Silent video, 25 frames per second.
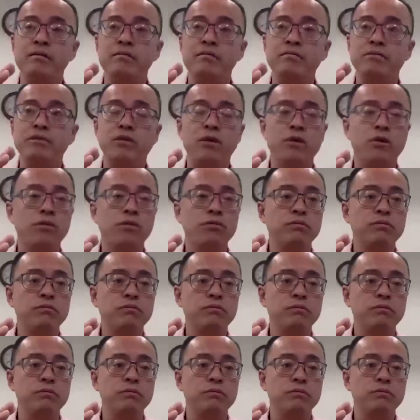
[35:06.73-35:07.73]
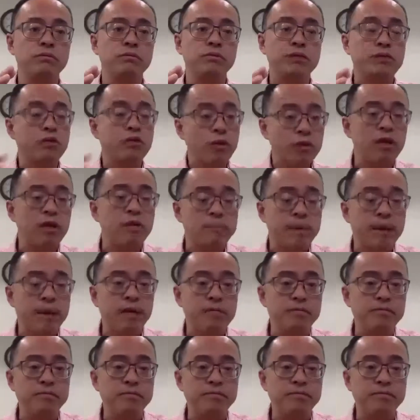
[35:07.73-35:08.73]
So we're talking
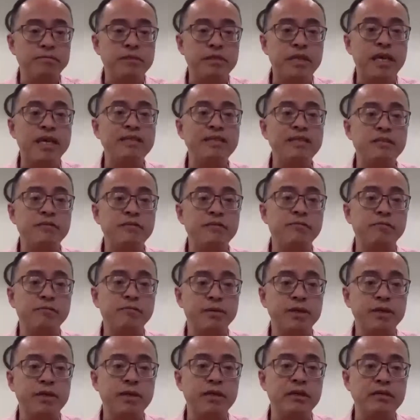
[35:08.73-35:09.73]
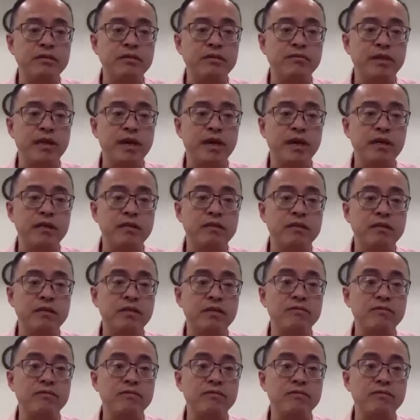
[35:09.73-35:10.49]
about tens of billions of dollars,